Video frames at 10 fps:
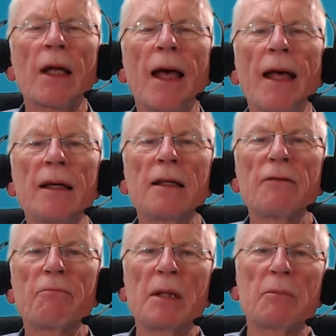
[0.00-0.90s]
and
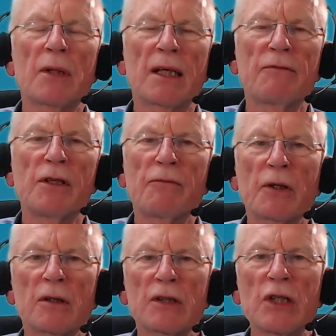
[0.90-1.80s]
if people have
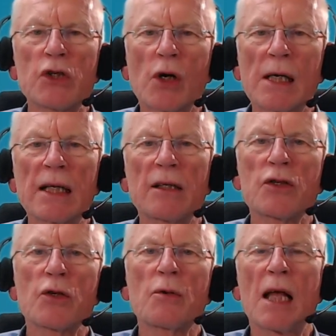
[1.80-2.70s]
difficulty joining,
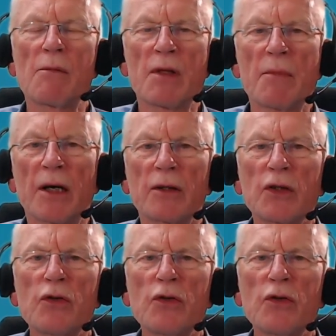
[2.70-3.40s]
to help them out.